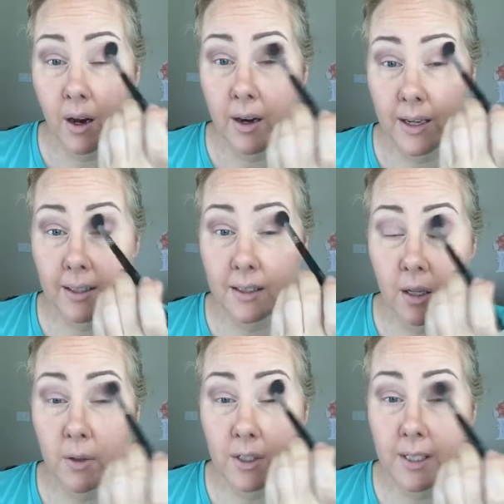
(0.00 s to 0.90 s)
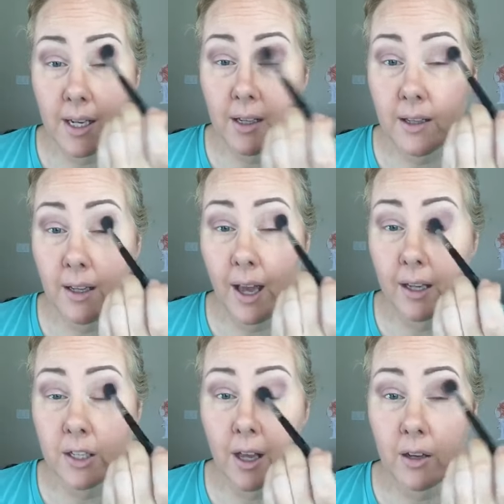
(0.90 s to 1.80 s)
All right, so we're just getting a little
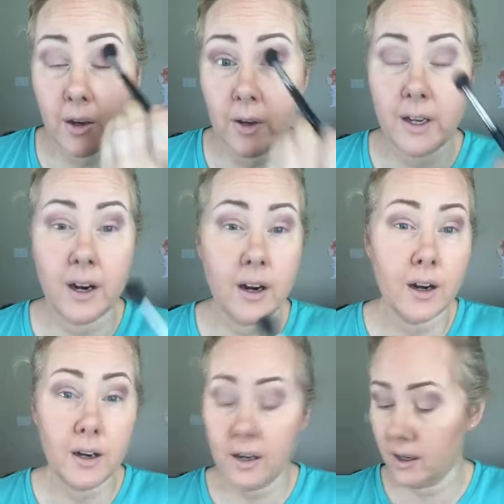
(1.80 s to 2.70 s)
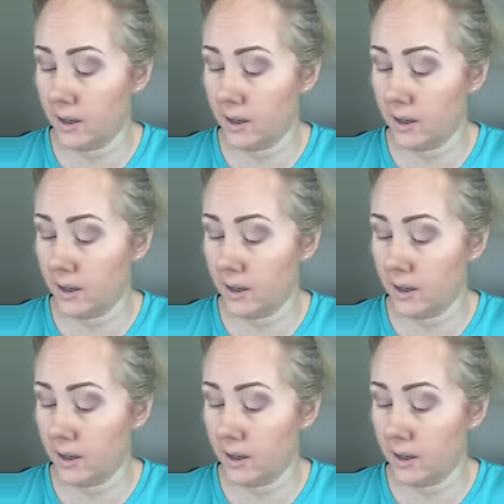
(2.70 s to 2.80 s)
Agile going here.